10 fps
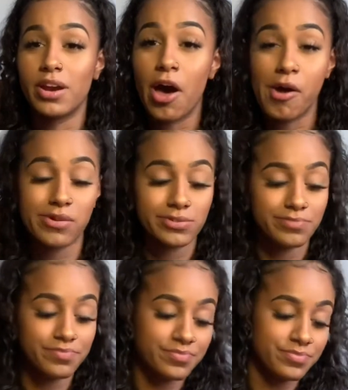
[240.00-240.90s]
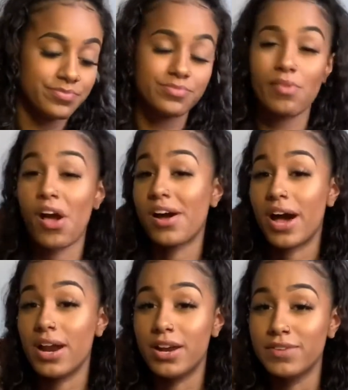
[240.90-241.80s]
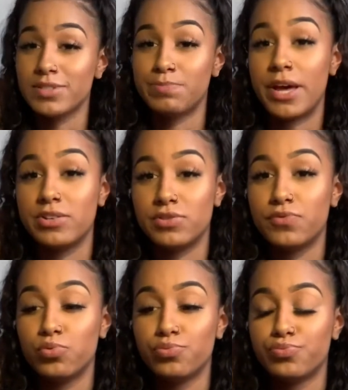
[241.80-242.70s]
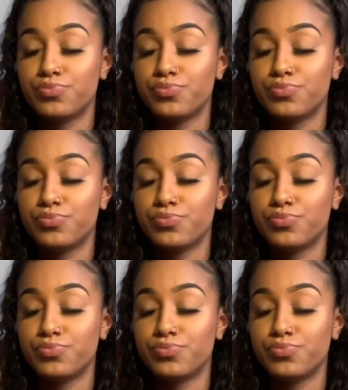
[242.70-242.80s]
lie. I love Spanish food.